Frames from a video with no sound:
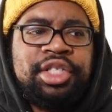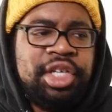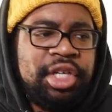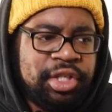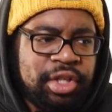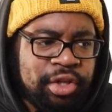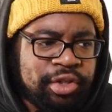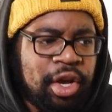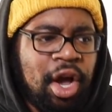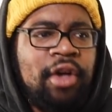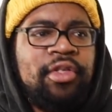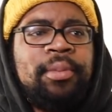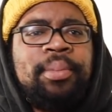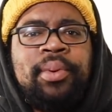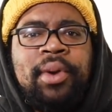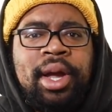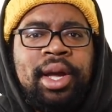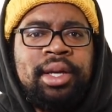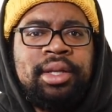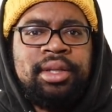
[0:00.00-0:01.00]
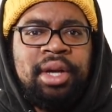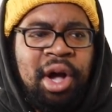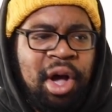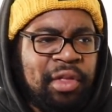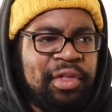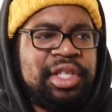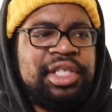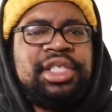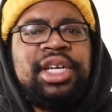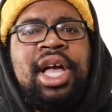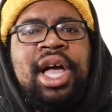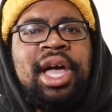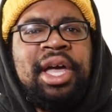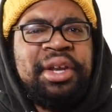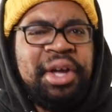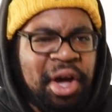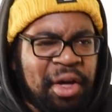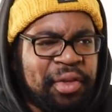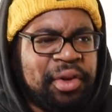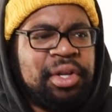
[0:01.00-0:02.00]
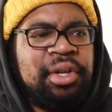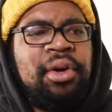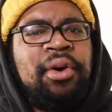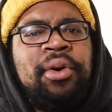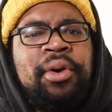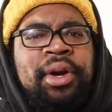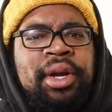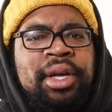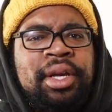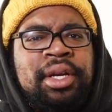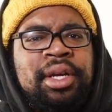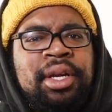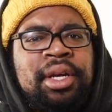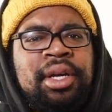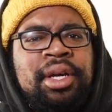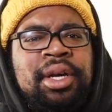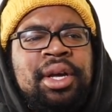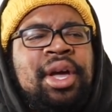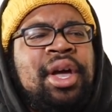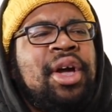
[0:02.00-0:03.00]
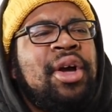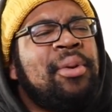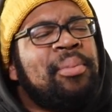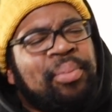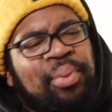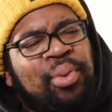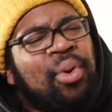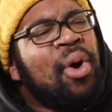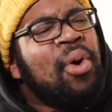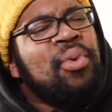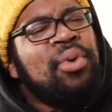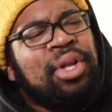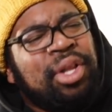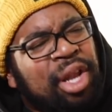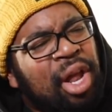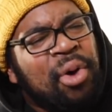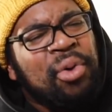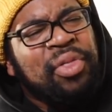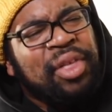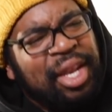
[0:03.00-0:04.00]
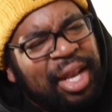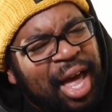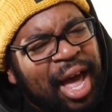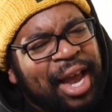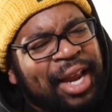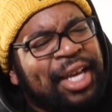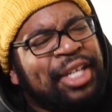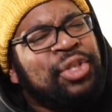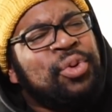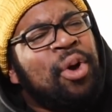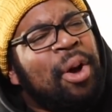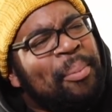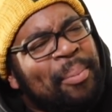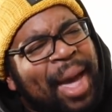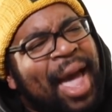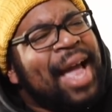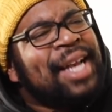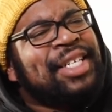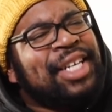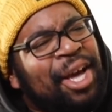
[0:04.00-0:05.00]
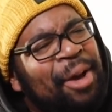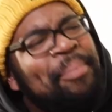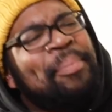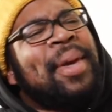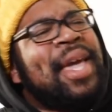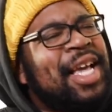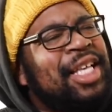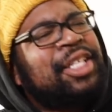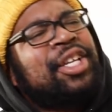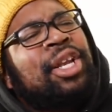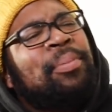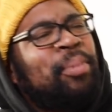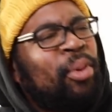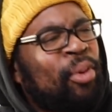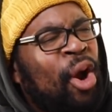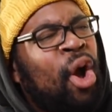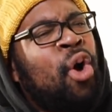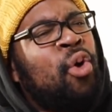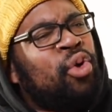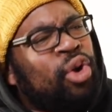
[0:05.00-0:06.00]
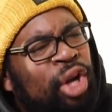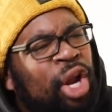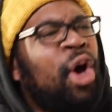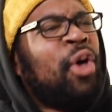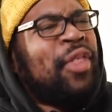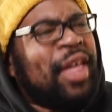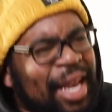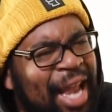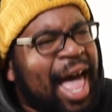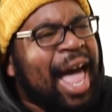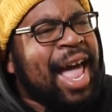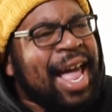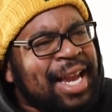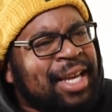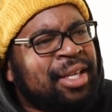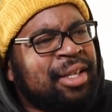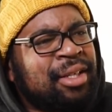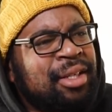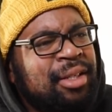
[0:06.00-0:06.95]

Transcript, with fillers: She deserves all the praise, all the shine, all the glory. Pro clothing line. Could you imagine a Biz Pro clothing line?